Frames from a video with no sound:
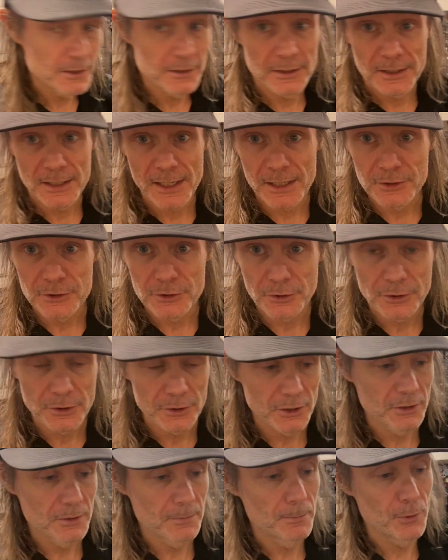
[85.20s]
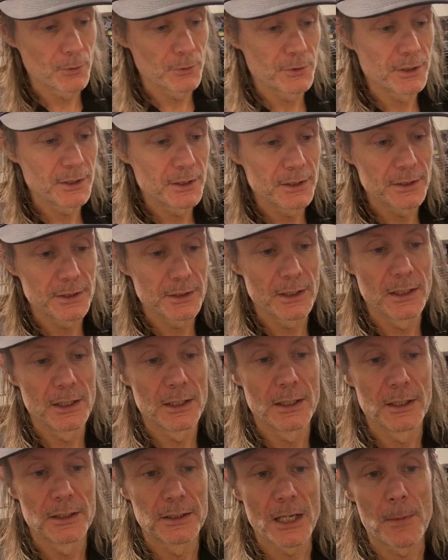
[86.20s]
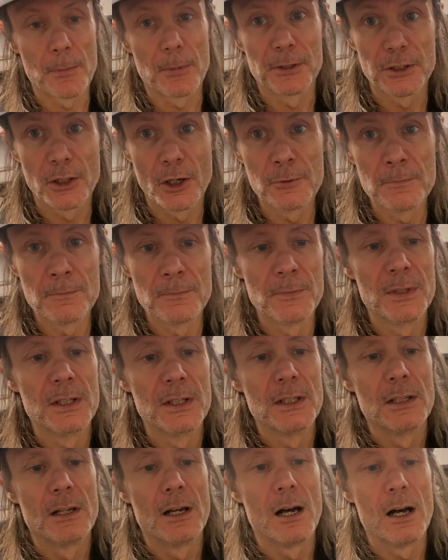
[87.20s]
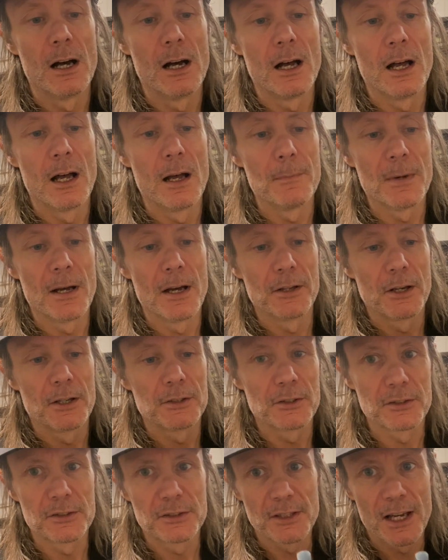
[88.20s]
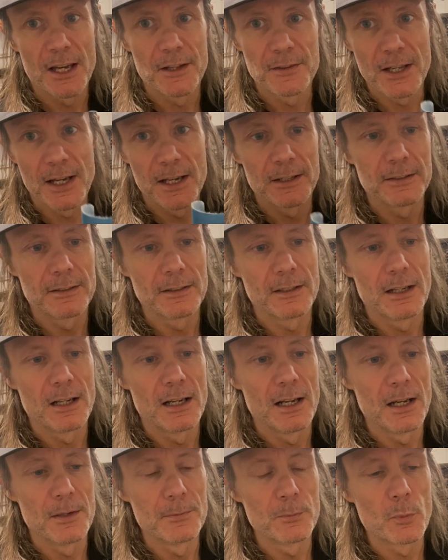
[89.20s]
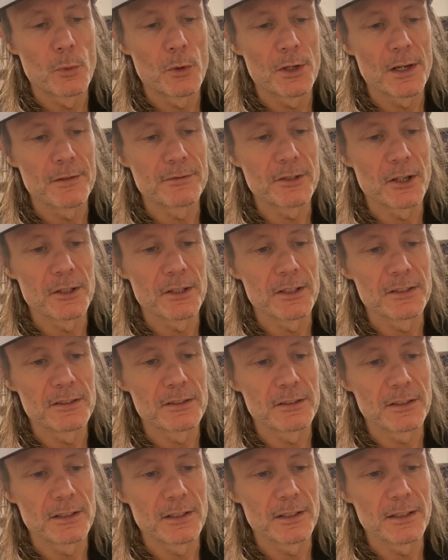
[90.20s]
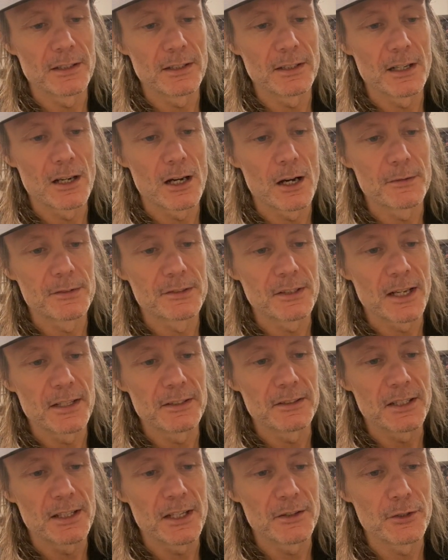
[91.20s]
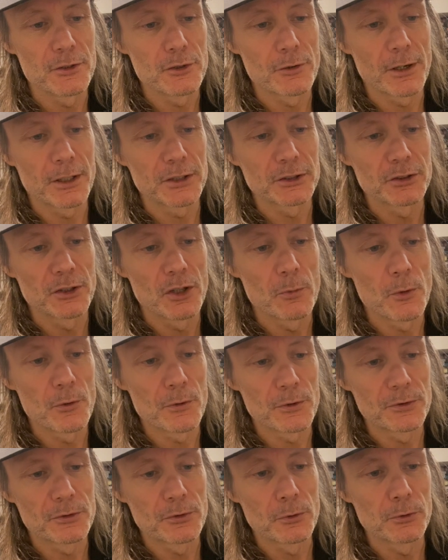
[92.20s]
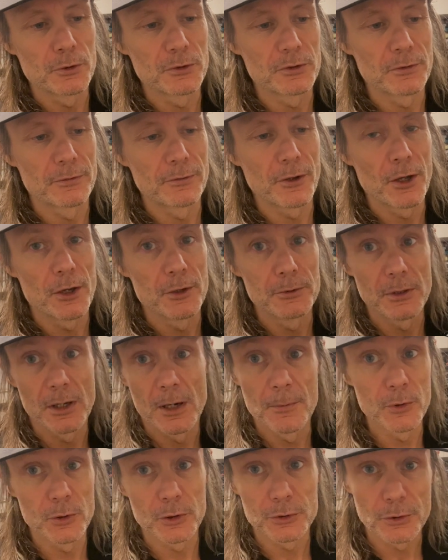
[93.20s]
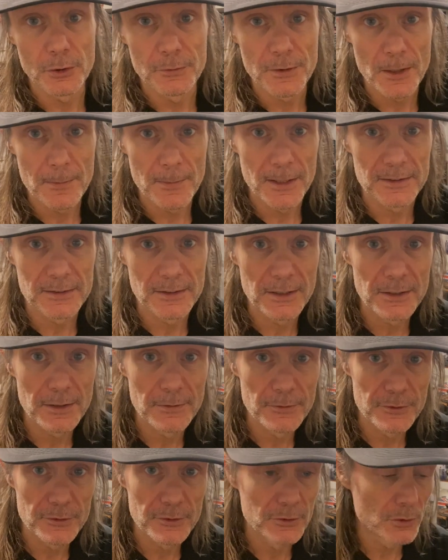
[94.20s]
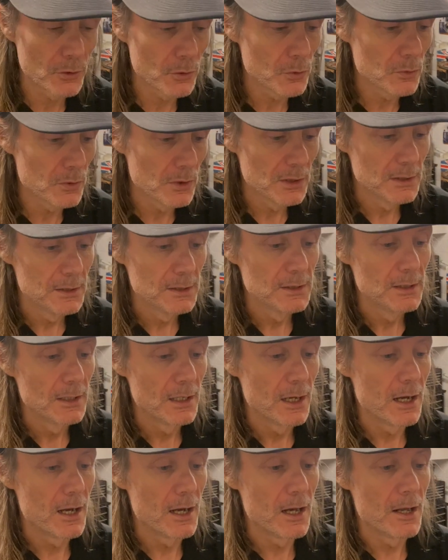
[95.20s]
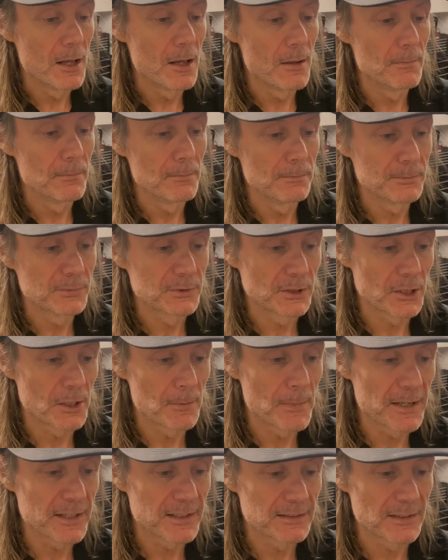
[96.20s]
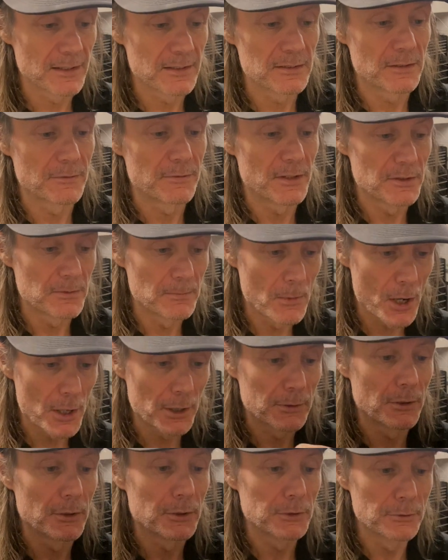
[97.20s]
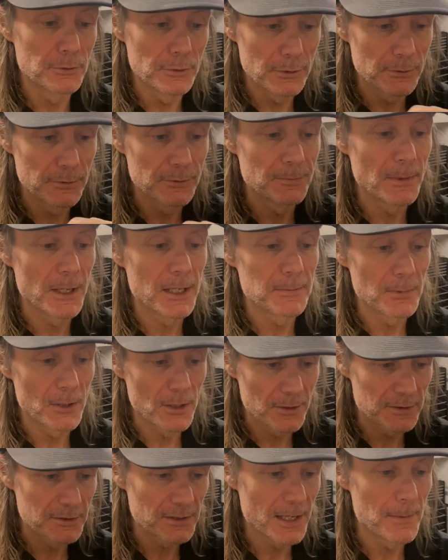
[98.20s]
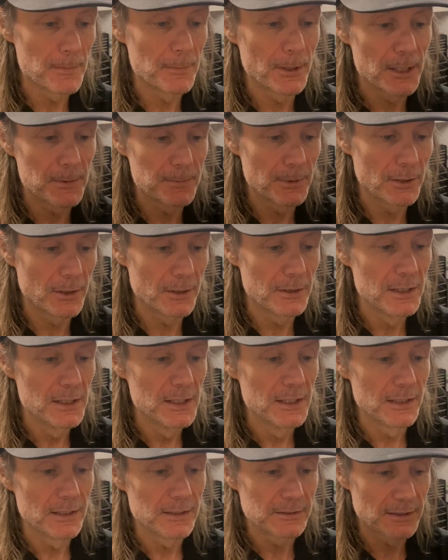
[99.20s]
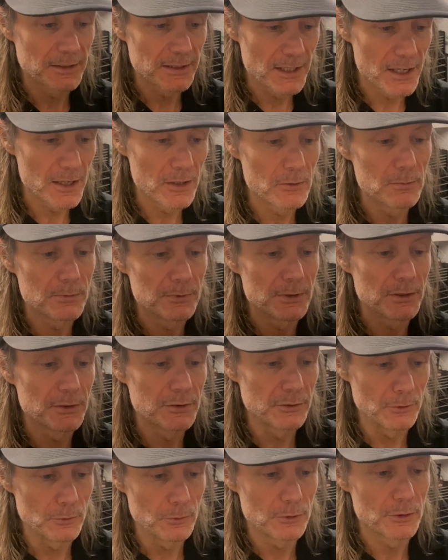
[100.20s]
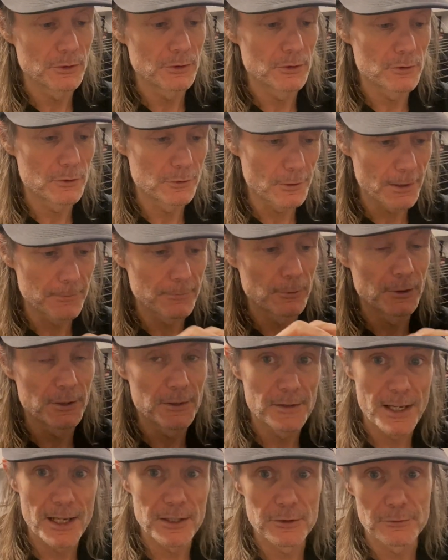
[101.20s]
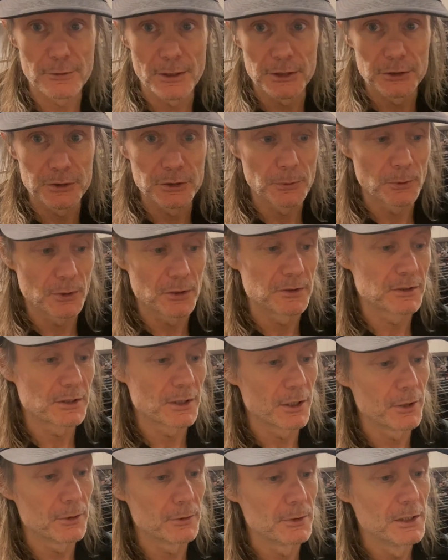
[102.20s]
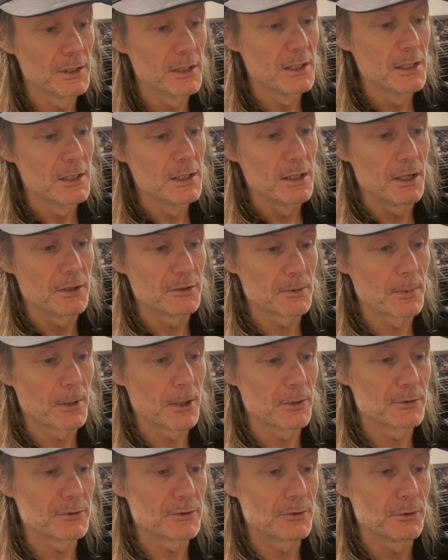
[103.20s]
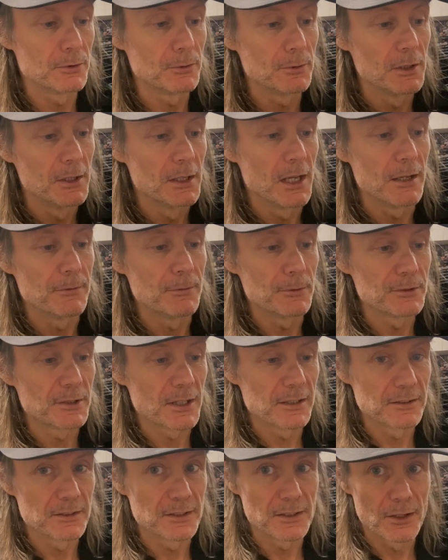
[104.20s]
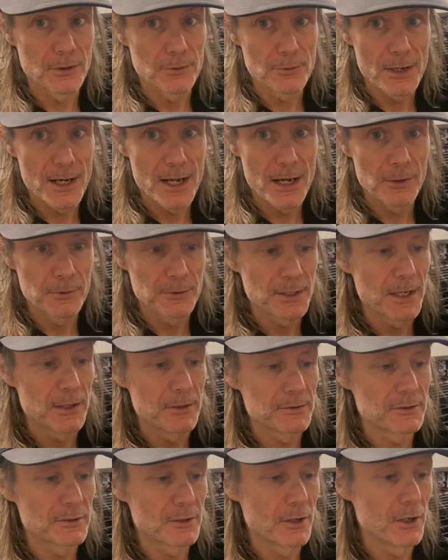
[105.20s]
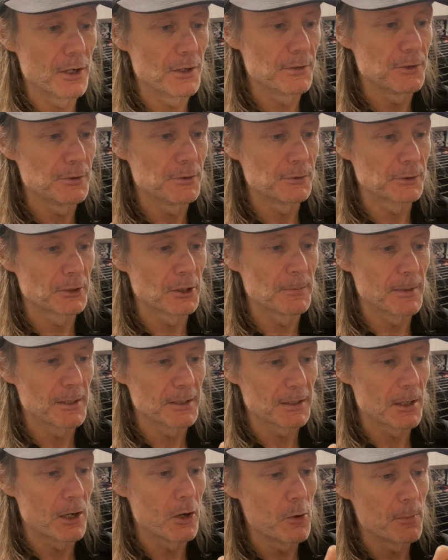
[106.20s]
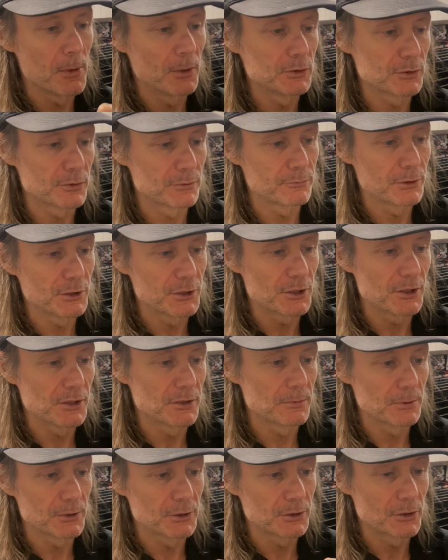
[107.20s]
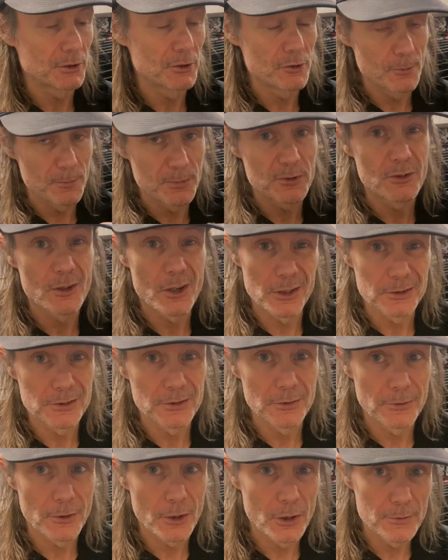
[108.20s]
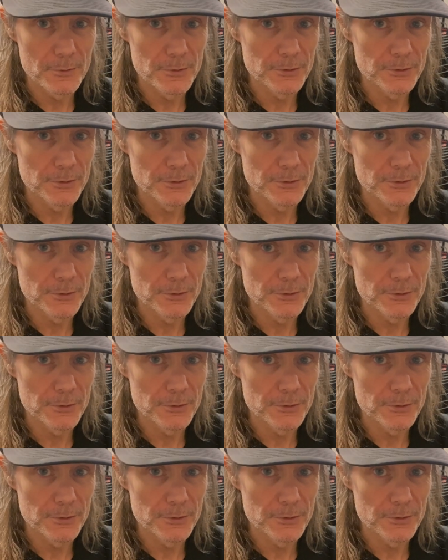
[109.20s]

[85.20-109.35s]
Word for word: the end, you're going to put the coupling on, and I just sand that. And what I've done is I've sanded it in the direction I want the solder to flow. I'm not sure if that makes any difference at all. It kind of makes sense if there's micro grooves made by the sandpaper. It's going to help the solder to travel in that direction you want it to go, as opposed to if you sanded it around the outside, then you're going to make a whole bunch of ridges which could obstruct the flow of the